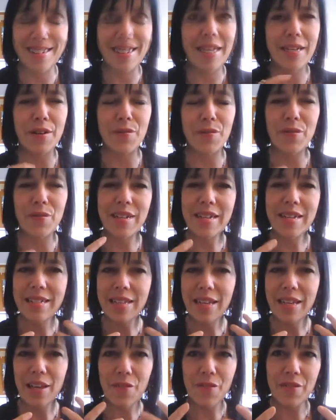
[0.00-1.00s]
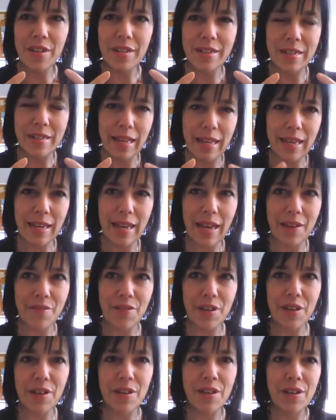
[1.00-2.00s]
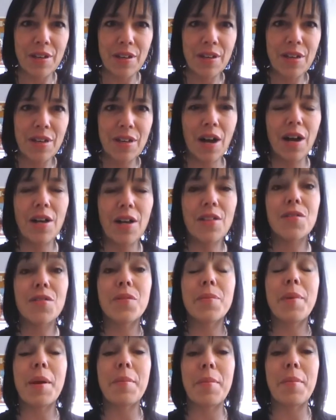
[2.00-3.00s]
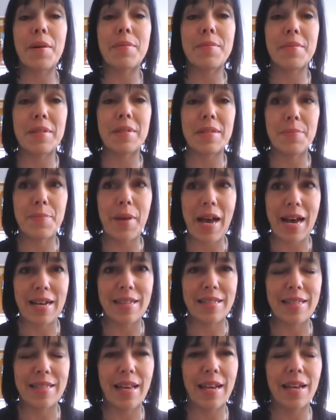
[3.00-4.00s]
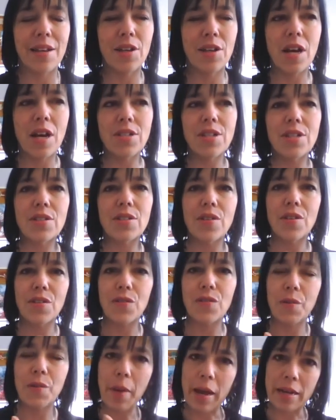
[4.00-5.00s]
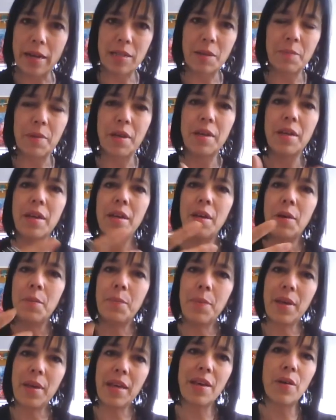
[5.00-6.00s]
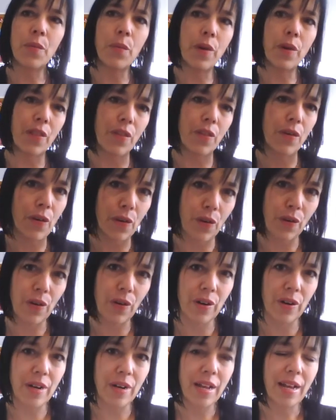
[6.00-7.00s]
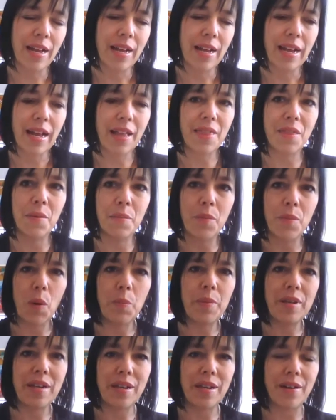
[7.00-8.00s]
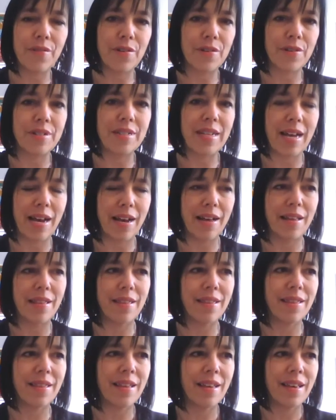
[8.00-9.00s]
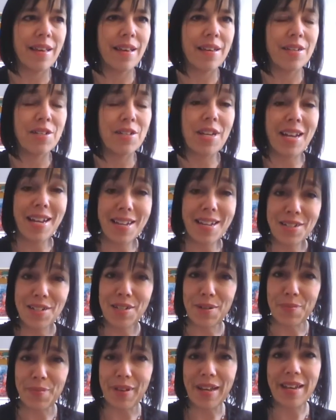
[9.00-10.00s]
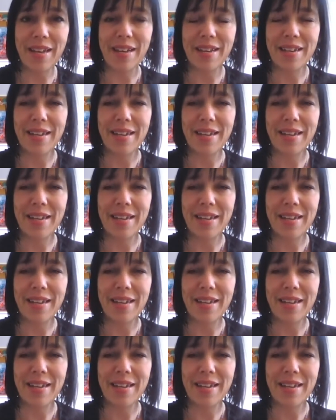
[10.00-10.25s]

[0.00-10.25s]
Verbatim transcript: And I really feel like, having gone through my mom's passing, and not just going through passing, but being with her at the moment of her death, changed me.